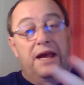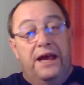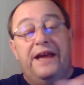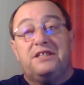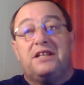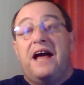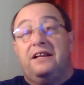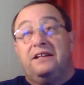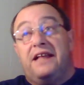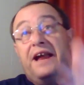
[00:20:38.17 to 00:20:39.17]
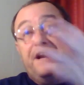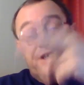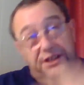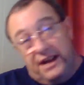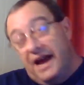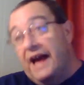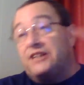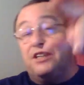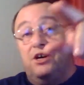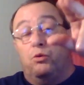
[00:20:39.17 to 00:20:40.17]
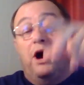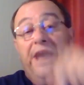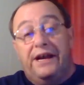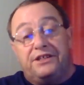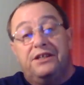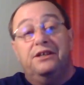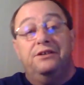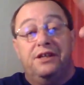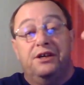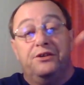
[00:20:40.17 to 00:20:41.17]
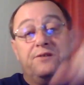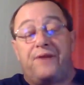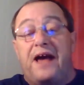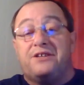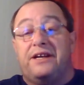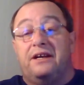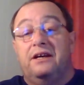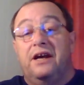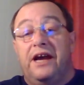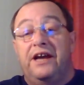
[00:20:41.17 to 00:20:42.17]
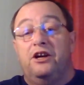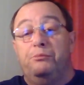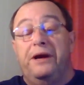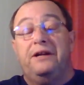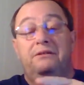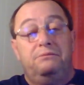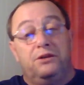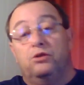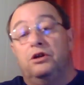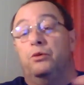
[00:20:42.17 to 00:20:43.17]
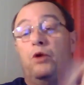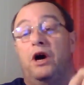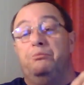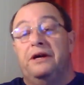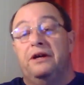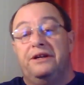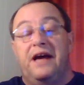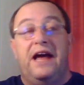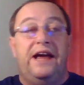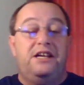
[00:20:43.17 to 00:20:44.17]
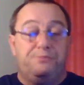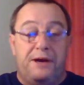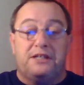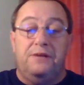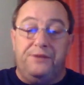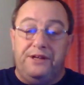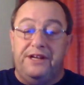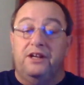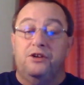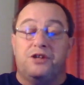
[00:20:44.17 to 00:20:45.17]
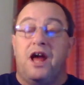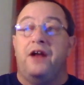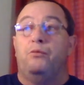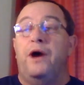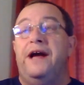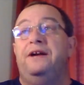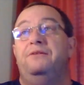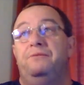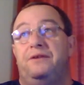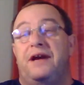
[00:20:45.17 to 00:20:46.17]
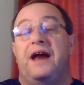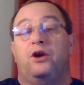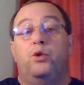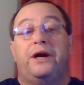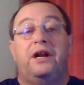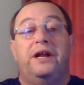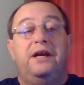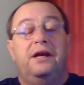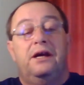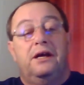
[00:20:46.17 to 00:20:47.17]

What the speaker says: he's like, that is an excellent way to do the fasting. Intermittent, doing the one meal a day, especially if you need to lose a lot of weight kind of quickly.